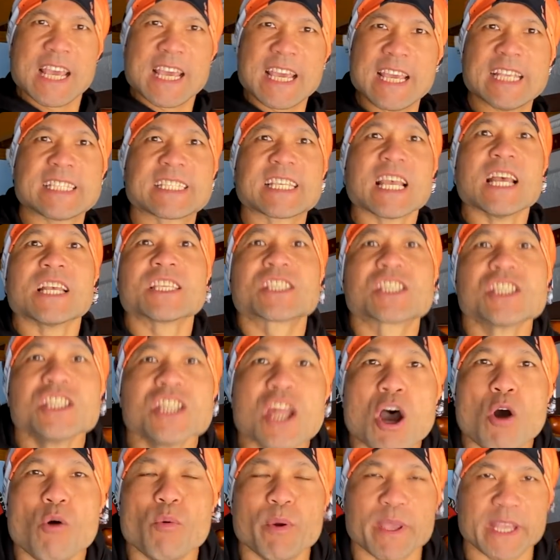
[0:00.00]
it's
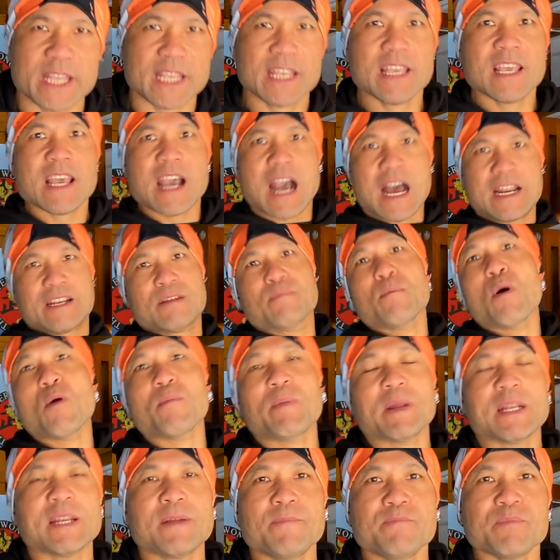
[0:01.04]
snowing at the
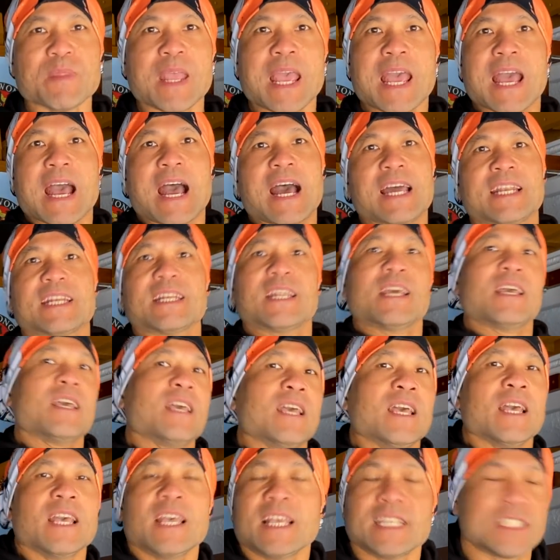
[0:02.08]
moment and
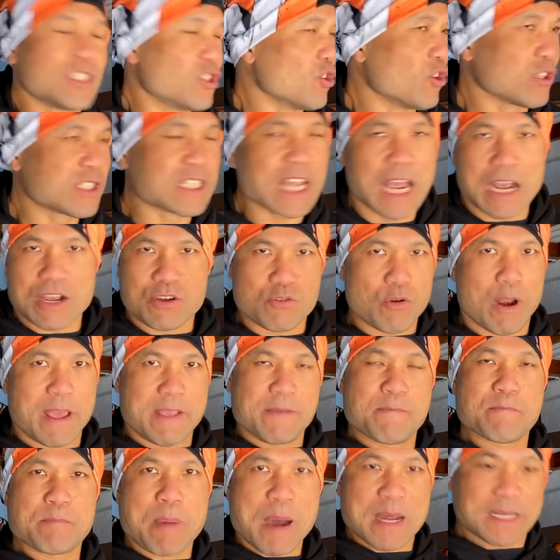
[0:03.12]
it's not that
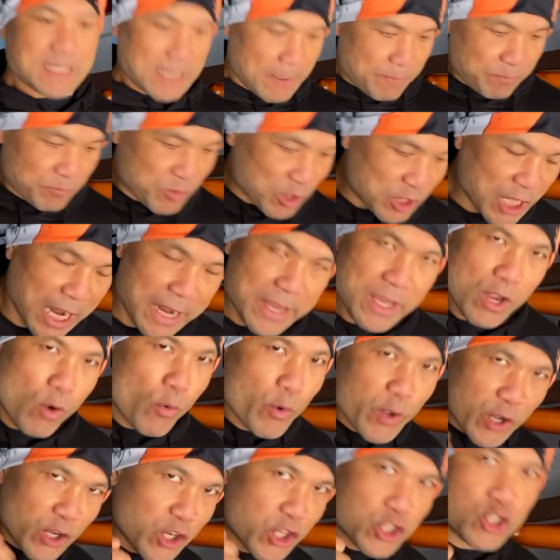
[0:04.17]
great. But today we're going